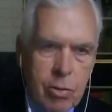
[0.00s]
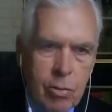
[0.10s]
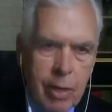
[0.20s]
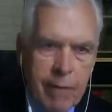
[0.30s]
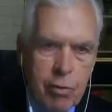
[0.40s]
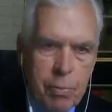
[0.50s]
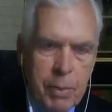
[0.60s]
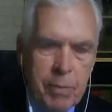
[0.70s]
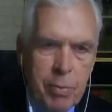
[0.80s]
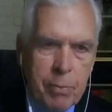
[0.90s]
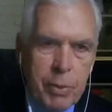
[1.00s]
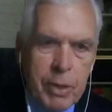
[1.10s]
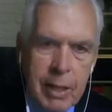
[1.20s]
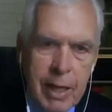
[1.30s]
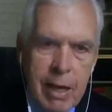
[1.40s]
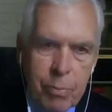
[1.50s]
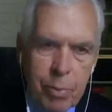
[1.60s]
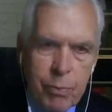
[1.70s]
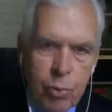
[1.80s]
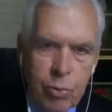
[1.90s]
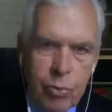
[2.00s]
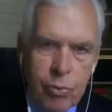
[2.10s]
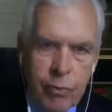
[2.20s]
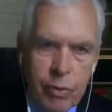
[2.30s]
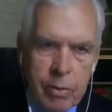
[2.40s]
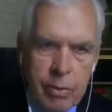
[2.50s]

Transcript: You can have a speed bump, but they can't be proved.